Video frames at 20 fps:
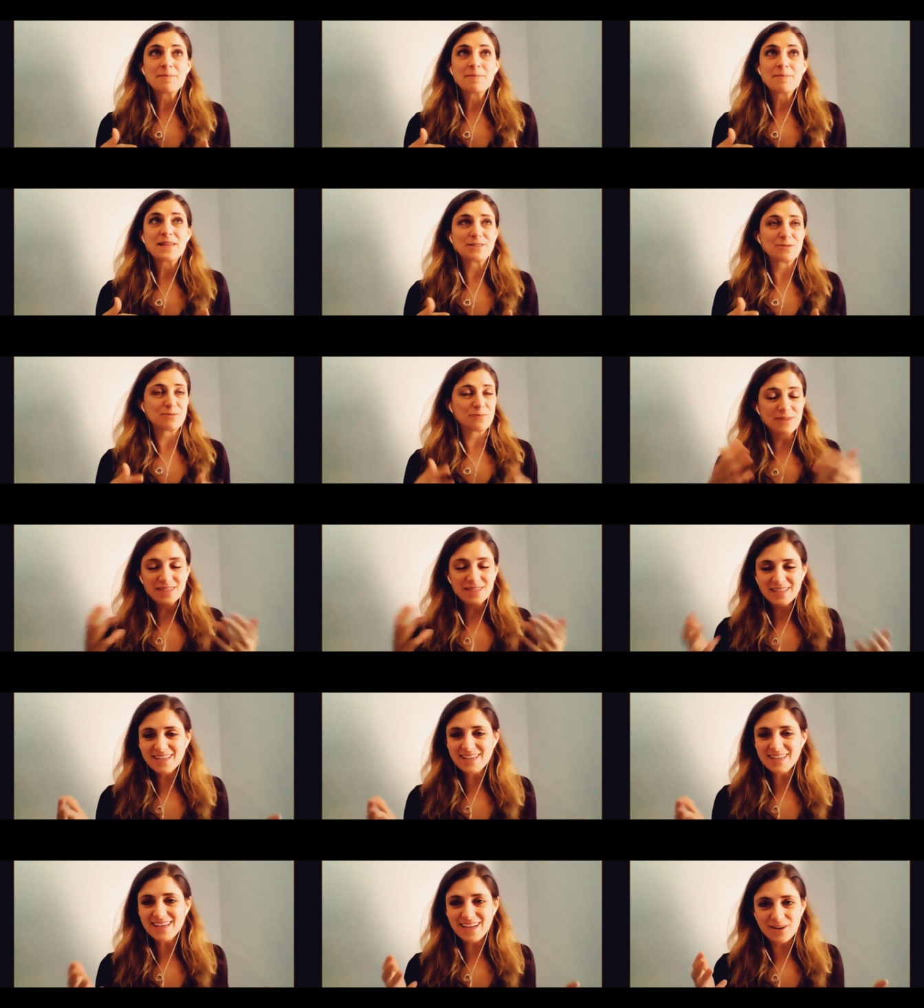It's
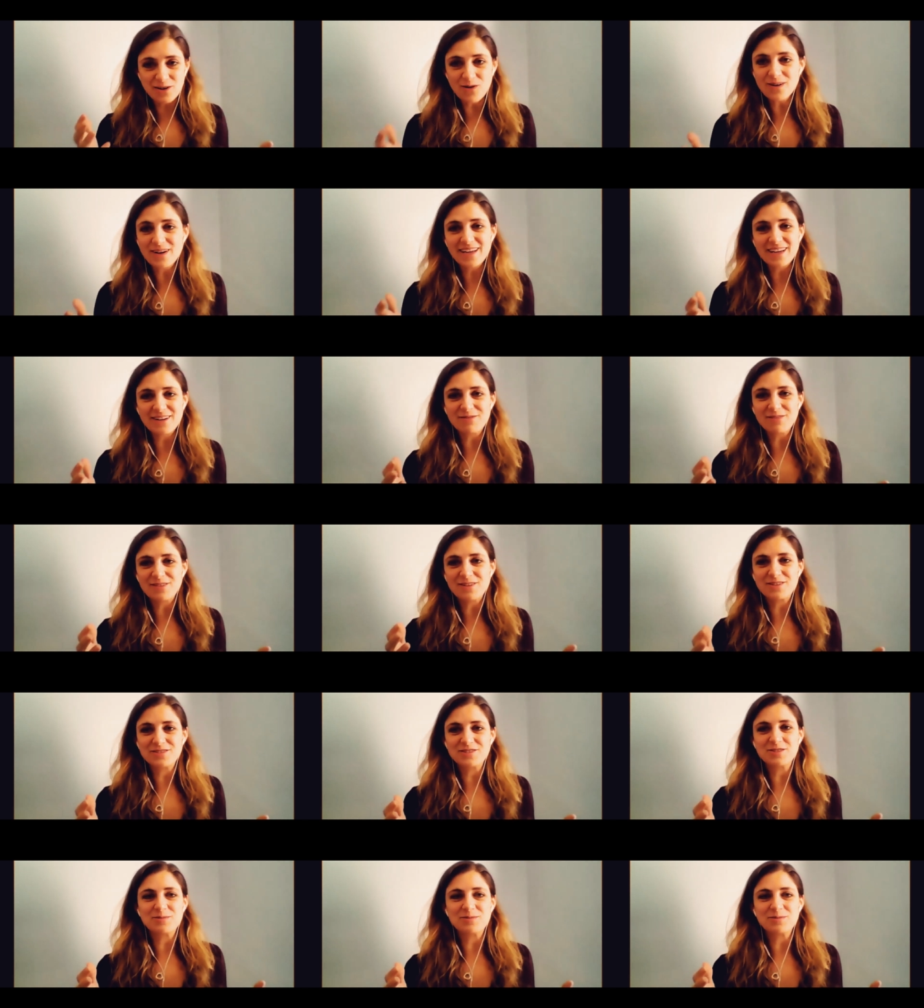really annoying for the
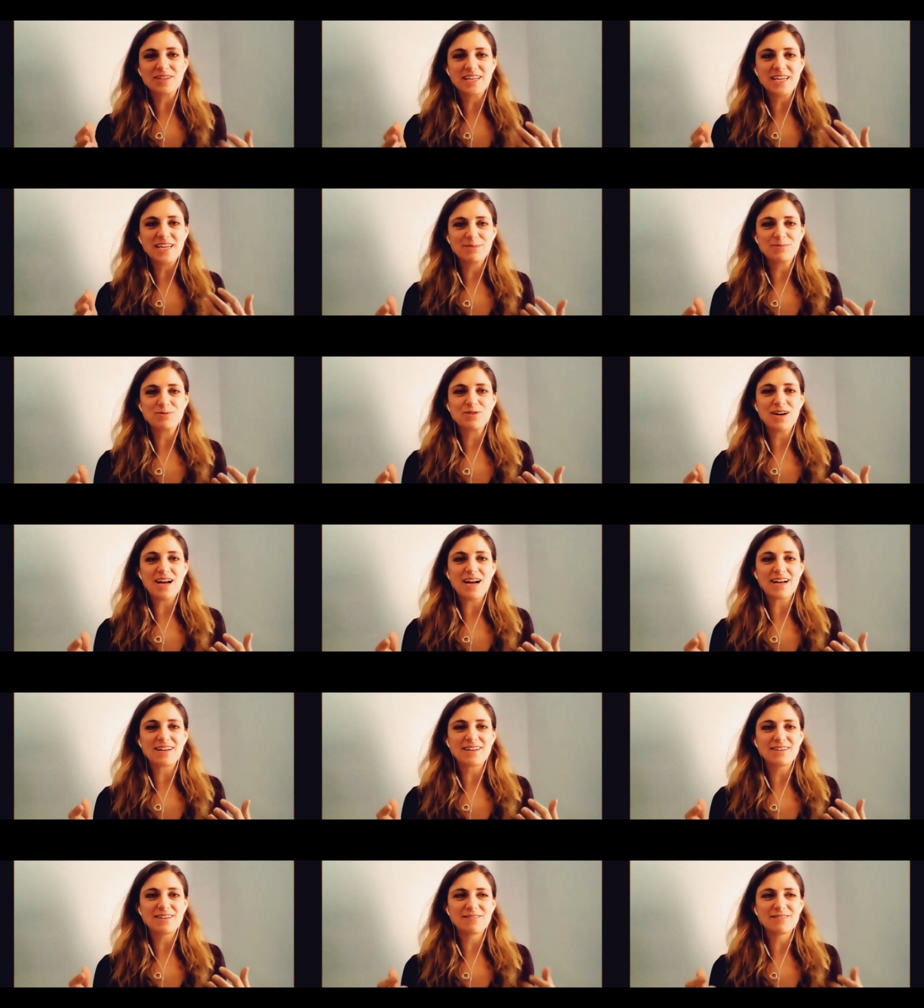consumer to keep track
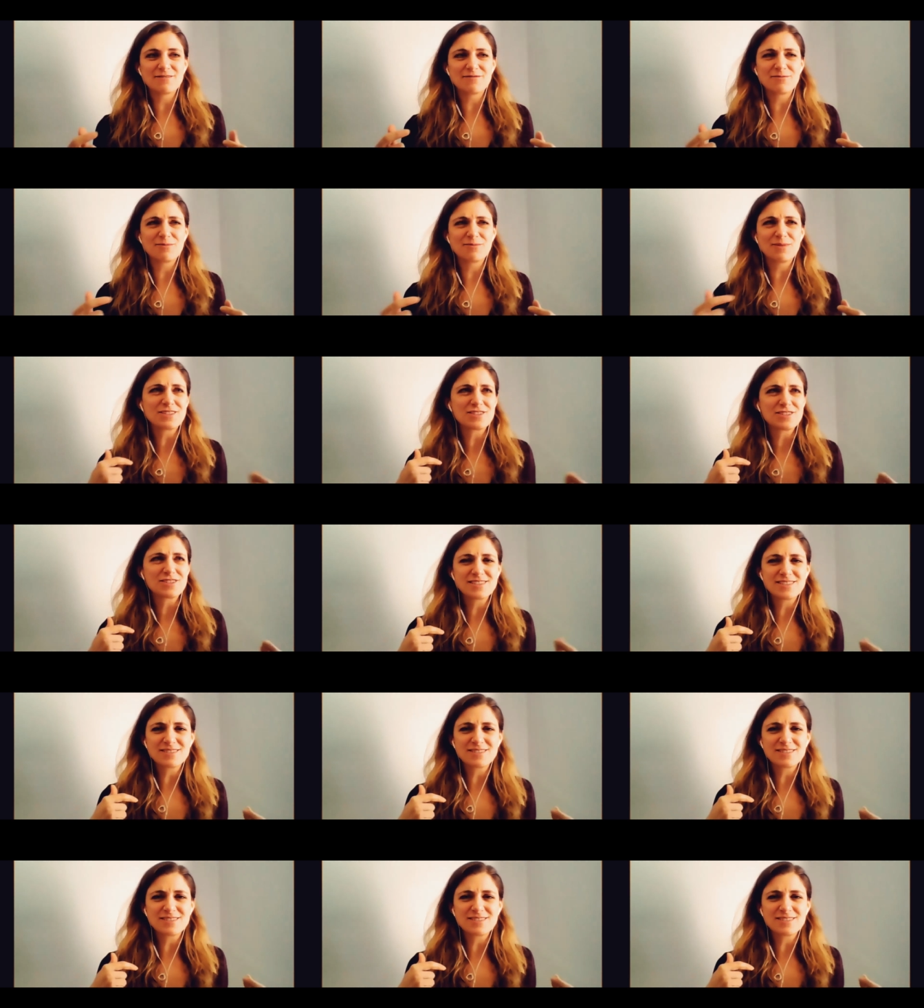of which